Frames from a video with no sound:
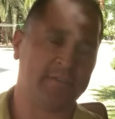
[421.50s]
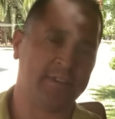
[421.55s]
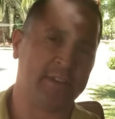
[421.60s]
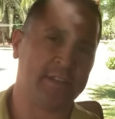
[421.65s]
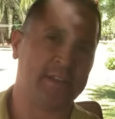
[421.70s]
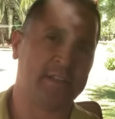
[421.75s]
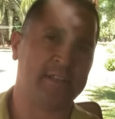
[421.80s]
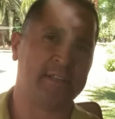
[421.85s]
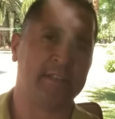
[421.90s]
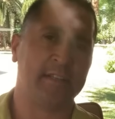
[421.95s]

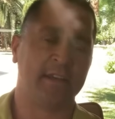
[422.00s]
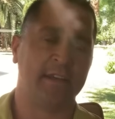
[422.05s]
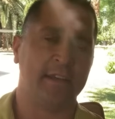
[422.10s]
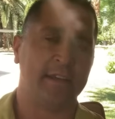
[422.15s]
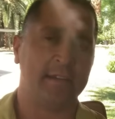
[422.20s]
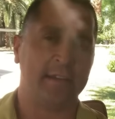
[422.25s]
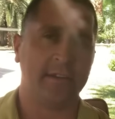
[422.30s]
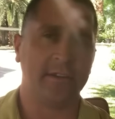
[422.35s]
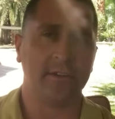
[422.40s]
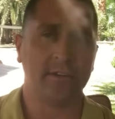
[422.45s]
fees,
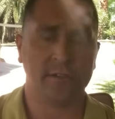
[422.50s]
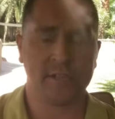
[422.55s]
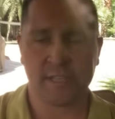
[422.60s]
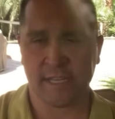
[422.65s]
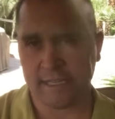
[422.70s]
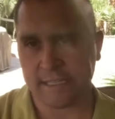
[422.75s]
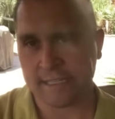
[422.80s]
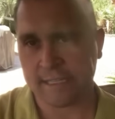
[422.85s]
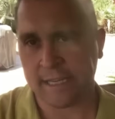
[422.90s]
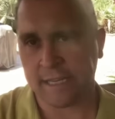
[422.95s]

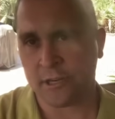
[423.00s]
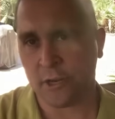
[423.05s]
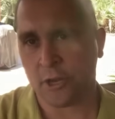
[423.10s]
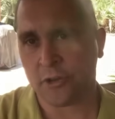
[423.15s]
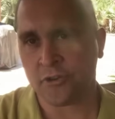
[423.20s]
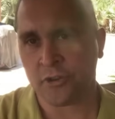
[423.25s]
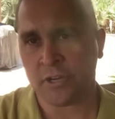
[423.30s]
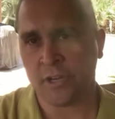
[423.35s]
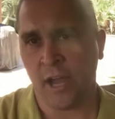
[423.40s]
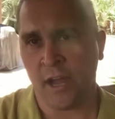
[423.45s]

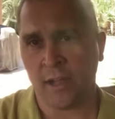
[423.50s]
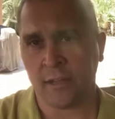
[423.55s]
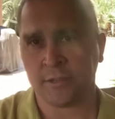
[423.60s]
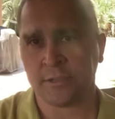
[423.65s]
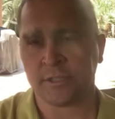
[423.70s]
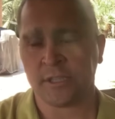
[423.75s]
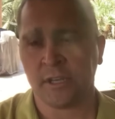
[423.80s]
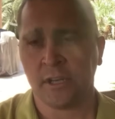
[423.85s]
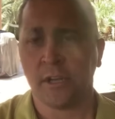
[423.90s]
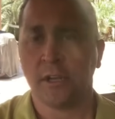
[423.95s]

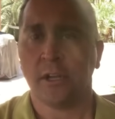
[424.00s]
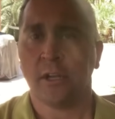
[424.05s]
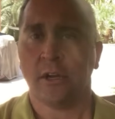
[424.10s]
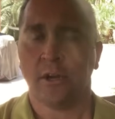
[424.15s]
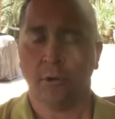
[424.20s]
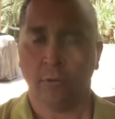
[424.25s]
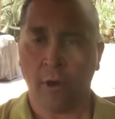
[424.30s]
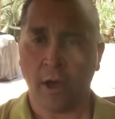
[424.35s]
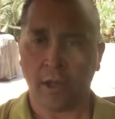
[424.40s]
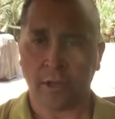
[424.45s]
$1,600.
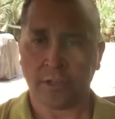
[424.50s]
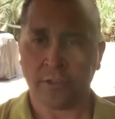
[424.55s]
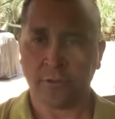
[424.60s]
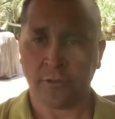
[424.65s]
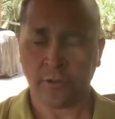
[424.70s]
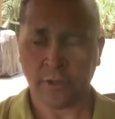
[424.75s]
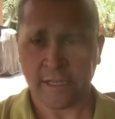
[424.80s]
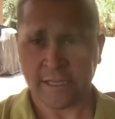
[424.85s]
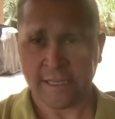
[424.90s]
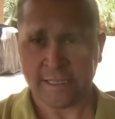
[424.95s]
Well, you
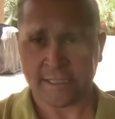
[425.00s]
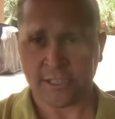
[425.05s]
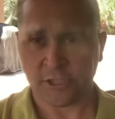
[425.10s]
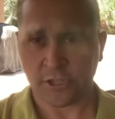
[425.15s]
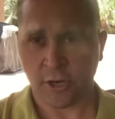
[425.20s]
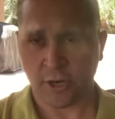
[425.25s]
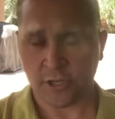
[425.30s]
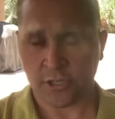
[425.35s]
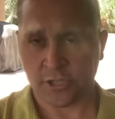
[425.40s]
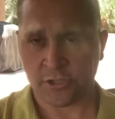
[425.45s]
only need to
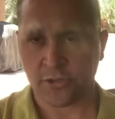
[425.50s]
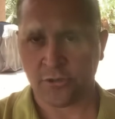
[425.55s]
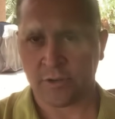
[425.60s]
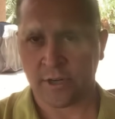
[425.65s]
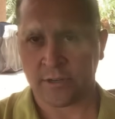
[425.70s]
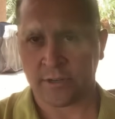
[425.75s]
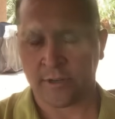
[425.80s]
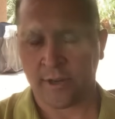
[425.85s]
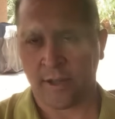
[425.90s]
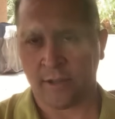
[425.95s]
charge
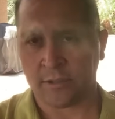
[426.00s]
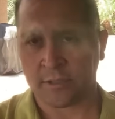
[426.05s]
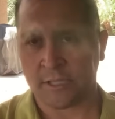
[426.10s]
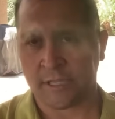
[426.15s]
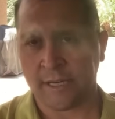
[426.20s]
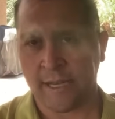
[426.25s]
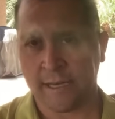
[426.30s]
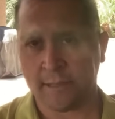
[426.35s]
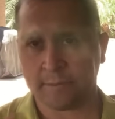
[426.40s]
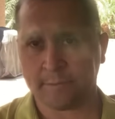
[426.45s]
$200 a
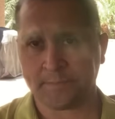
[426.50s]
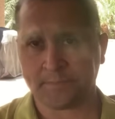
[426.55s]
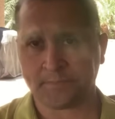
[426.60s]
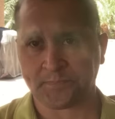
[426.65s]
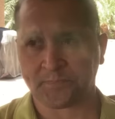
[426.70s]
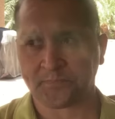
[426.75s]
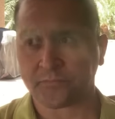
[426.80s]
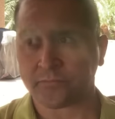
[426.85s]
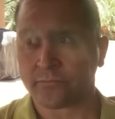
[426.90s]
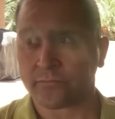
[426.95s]
night
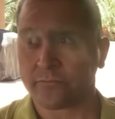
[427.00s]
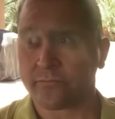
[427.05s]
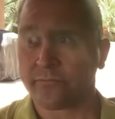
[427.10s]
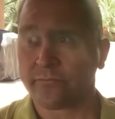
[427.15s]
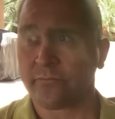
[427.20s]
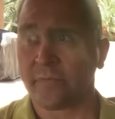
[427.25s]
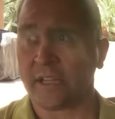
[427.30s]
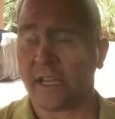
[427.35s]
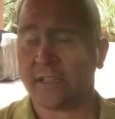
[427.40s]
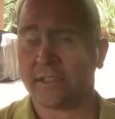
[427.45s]

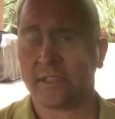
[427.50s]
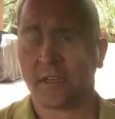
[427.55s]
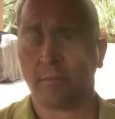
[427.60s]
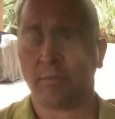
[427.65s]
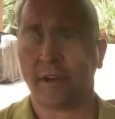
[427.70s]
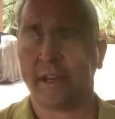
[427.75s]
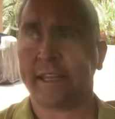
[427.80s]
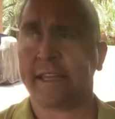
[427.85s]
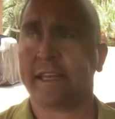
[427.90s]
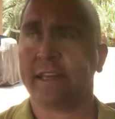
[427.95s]
to
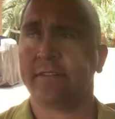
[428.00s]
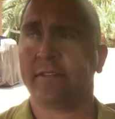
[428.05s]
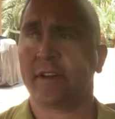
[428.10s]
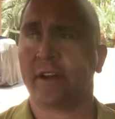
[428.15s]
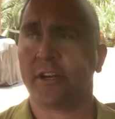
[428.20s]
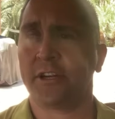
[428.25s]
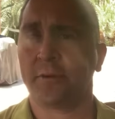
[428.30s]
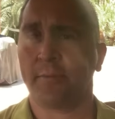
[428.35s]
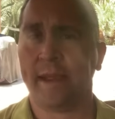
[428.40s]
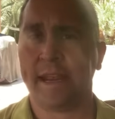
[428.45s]
break even
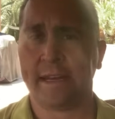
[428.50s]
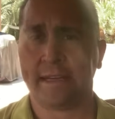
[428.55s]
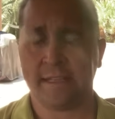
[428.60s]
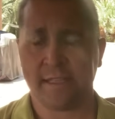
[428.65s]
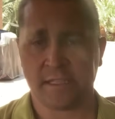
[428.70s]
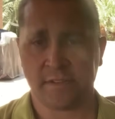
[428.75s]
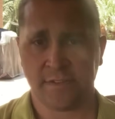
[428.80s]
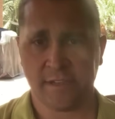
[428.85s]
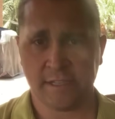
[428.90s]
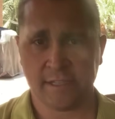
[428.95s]
on your
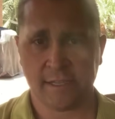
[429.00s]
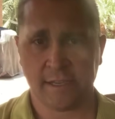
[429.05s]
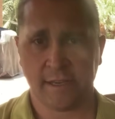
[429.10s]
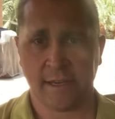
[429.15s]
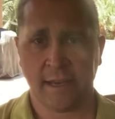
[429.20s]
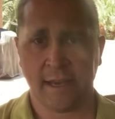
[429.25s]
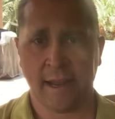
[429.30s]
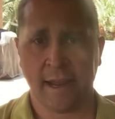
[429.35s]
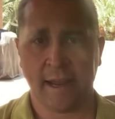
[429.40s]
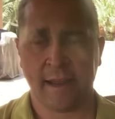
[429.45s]
maintenance fees.
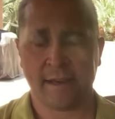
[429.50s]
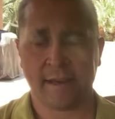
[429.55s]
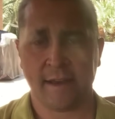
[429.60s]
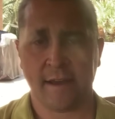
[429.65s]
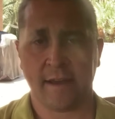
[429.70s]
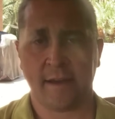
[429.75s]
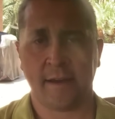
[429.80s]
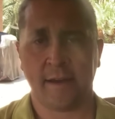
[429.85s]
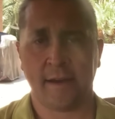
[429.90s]
And